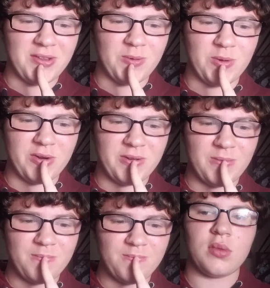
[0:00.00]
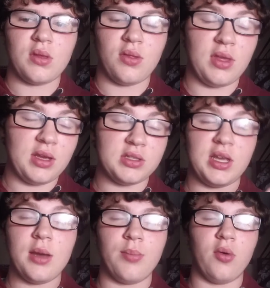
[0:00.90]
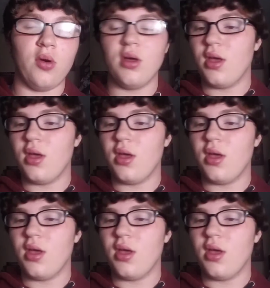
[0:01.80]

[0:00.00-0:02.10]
of the word. The example.